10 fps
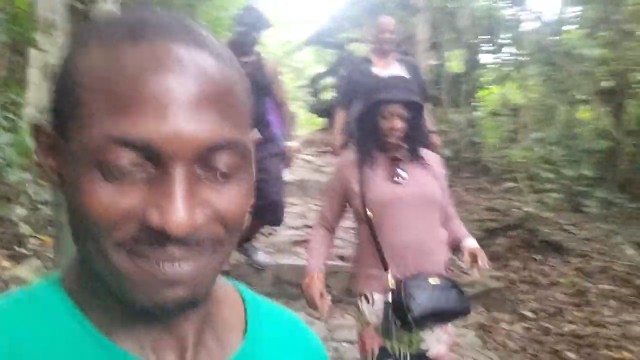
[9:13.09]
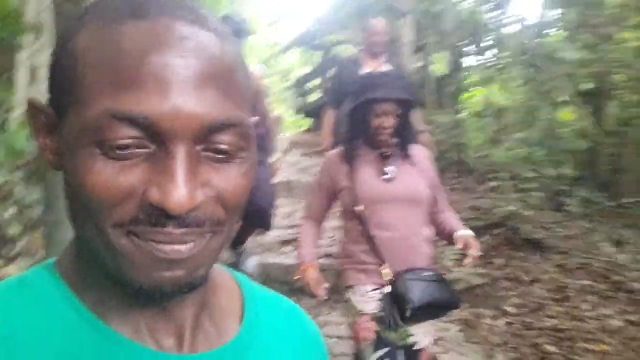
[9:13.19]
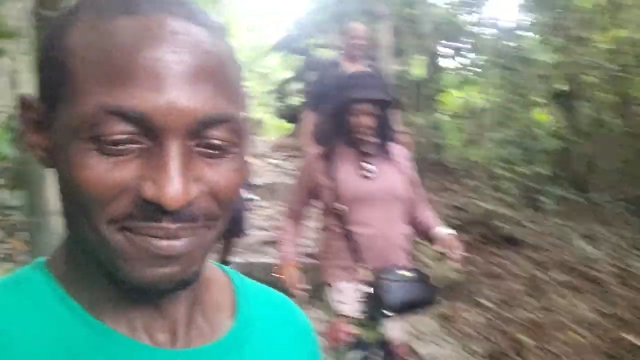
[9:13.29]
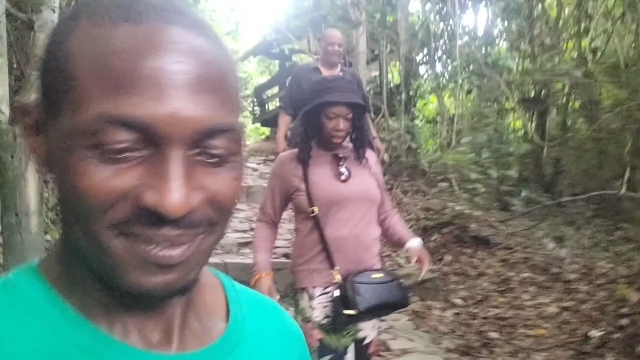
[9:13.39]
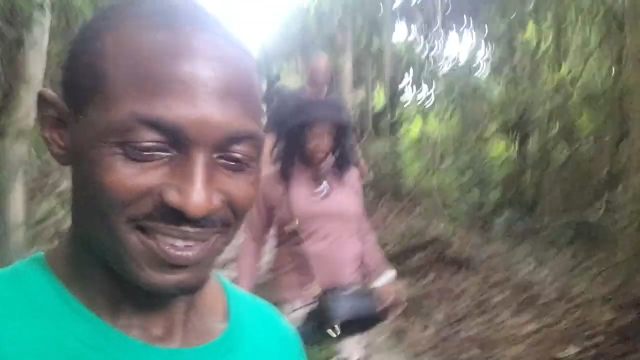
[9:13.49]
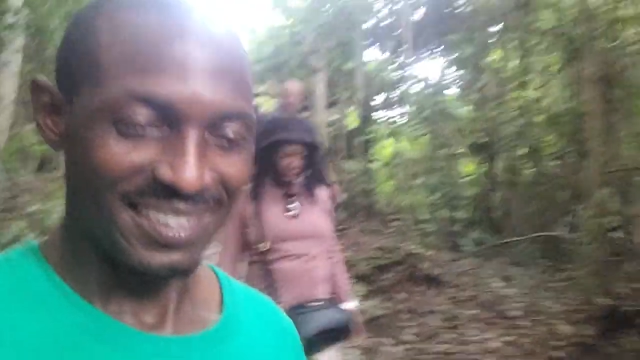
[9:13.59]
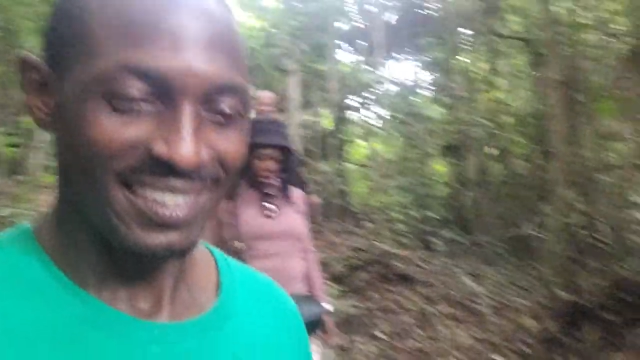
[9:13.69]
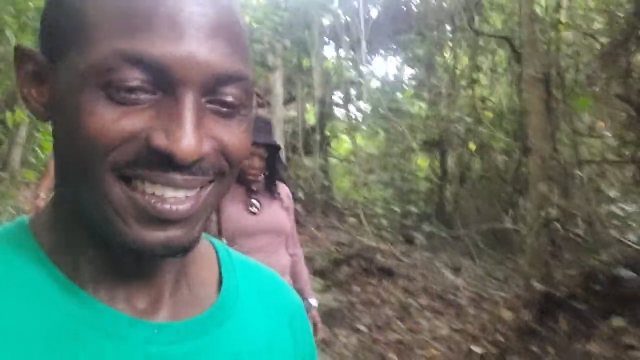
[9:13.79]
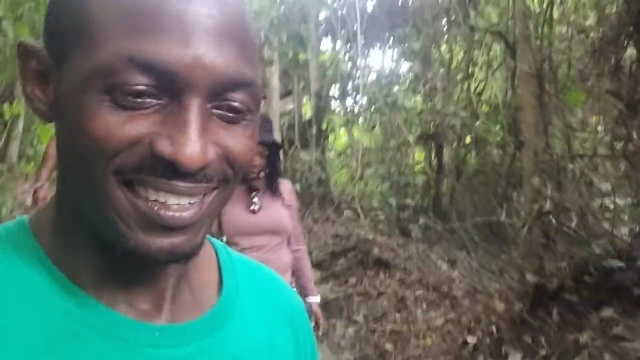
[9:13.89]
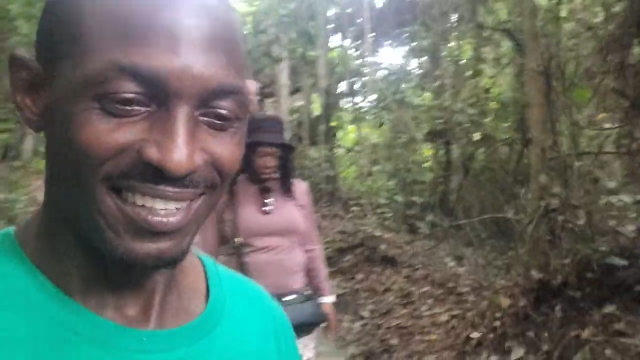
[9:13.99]
I'm going to
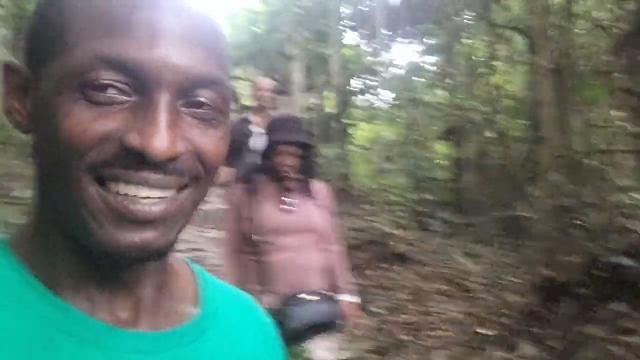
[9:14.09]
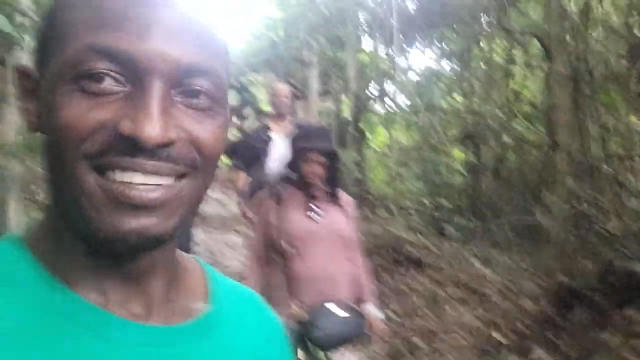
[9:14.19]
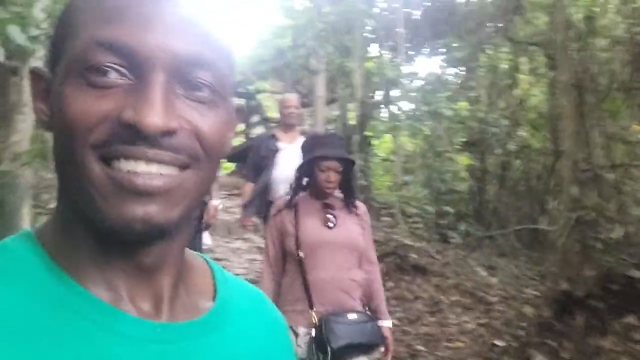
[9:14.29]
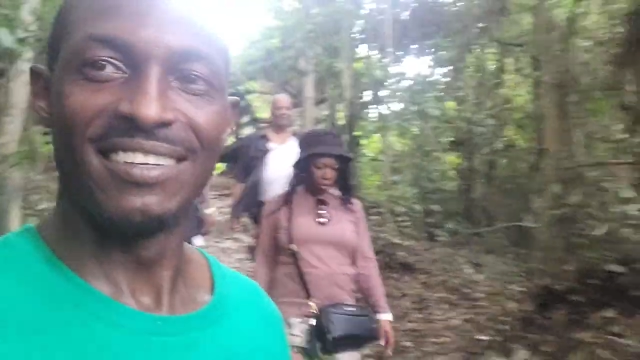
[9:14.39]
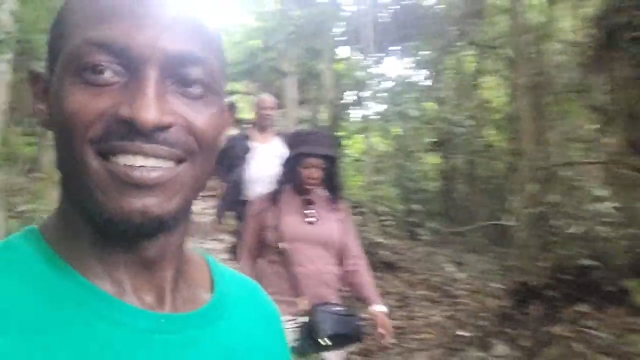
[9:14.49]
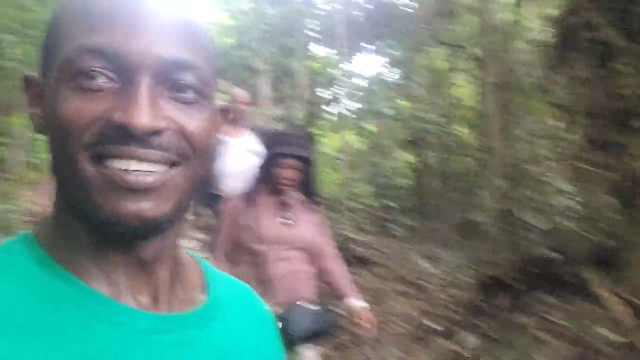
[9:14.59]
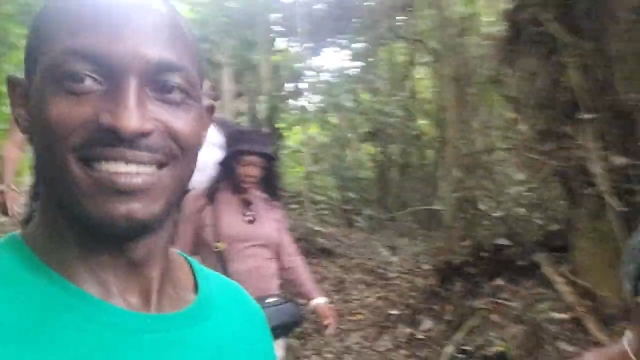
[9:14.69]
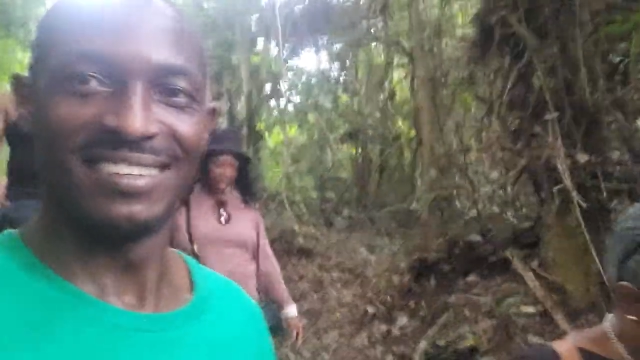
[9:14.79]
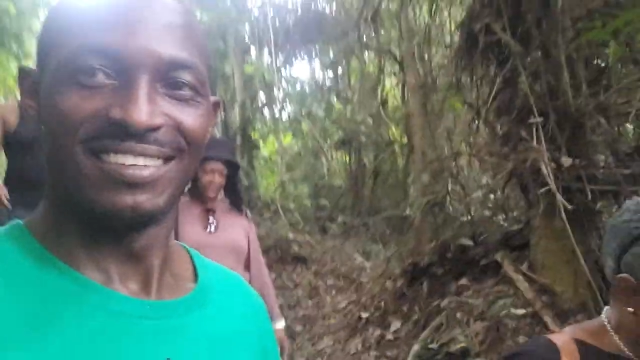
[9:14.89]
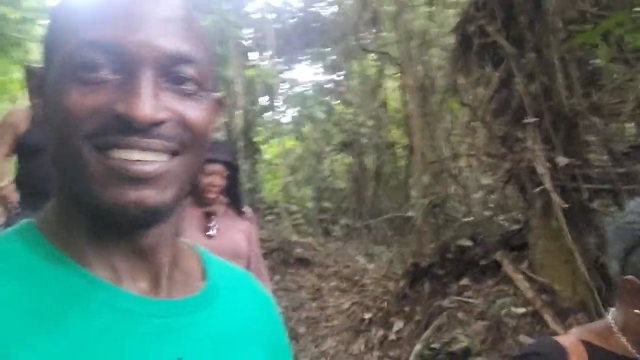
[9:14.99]
show her
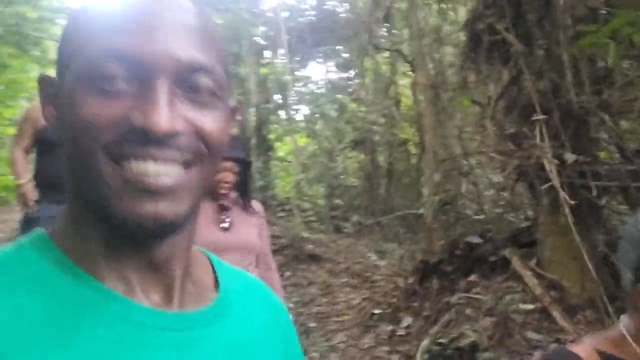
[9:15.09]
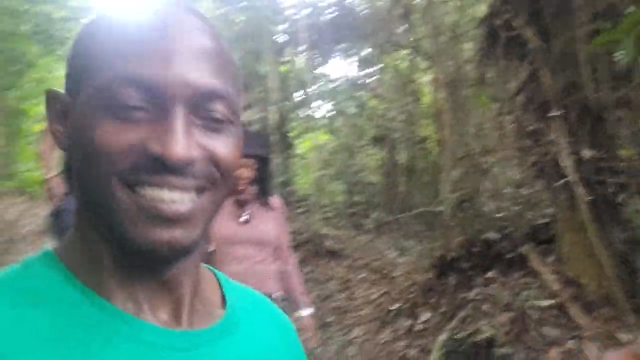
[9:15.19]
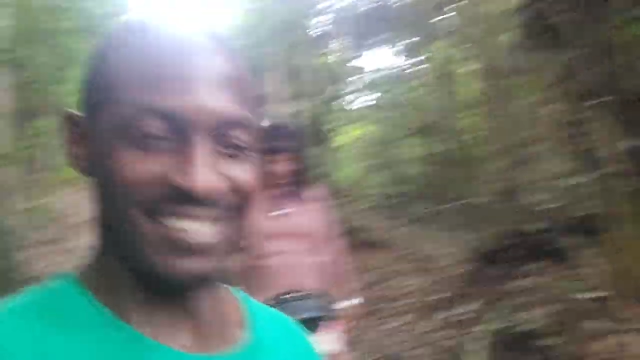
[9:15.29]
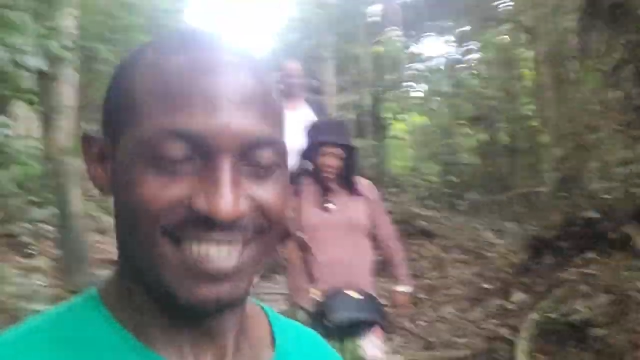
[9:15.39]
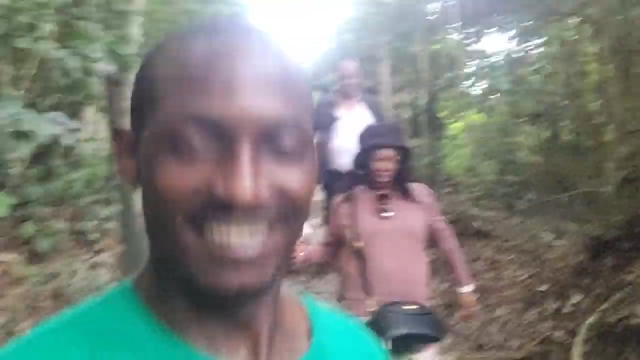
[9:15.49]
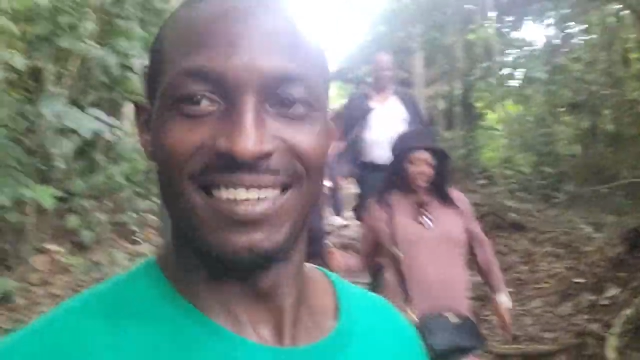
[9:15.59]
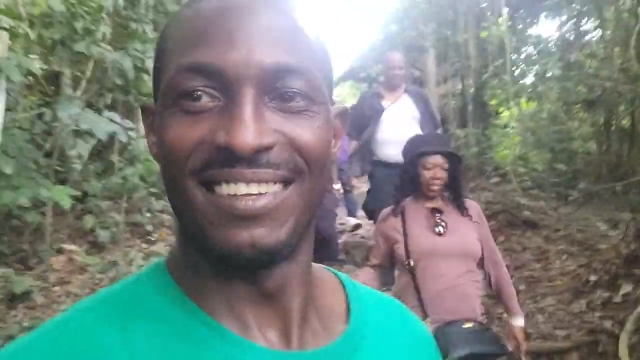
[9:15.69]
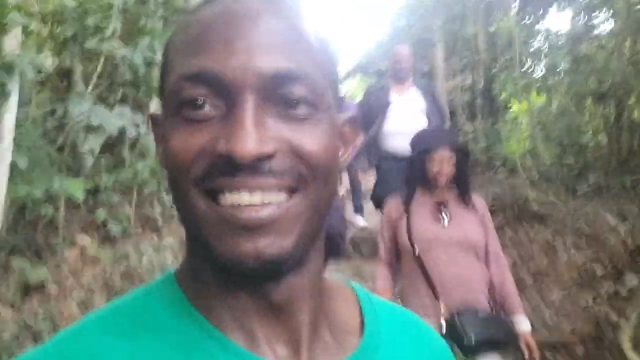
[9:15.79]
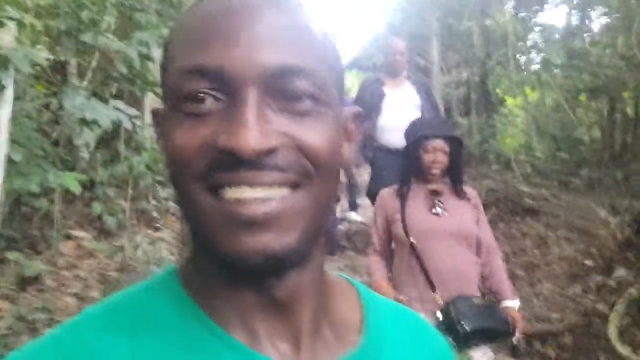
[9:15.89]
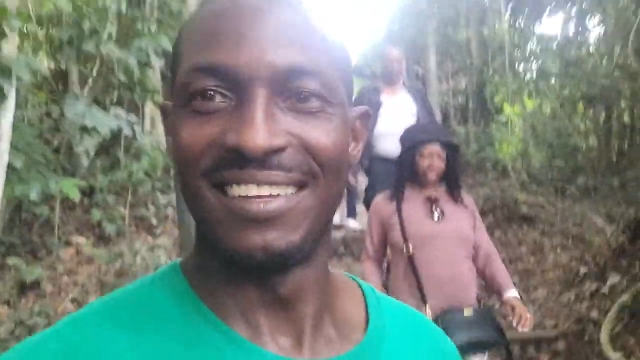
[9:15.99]
everything that she
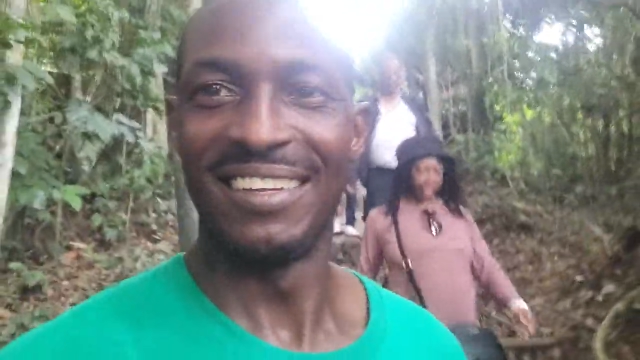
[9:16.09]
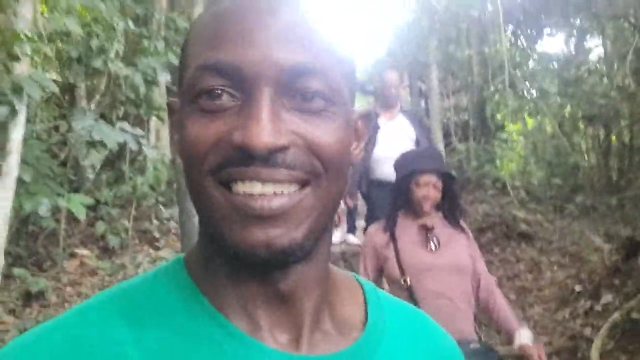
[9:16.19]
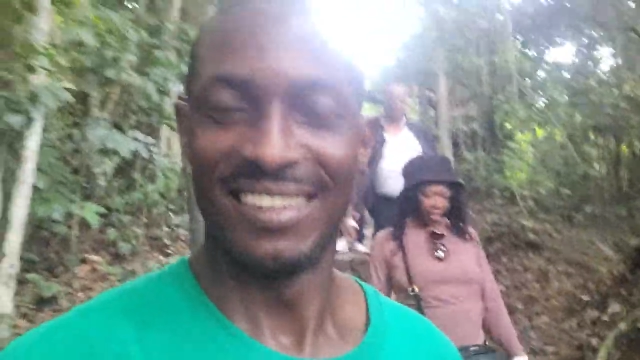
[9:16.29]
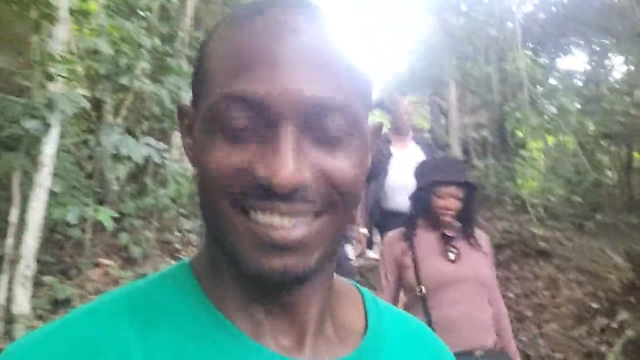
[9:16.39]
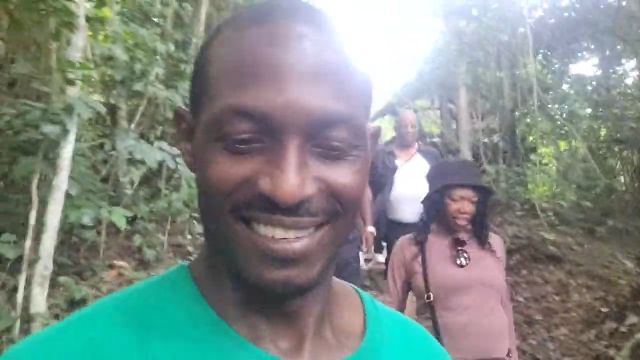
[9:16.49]
missed.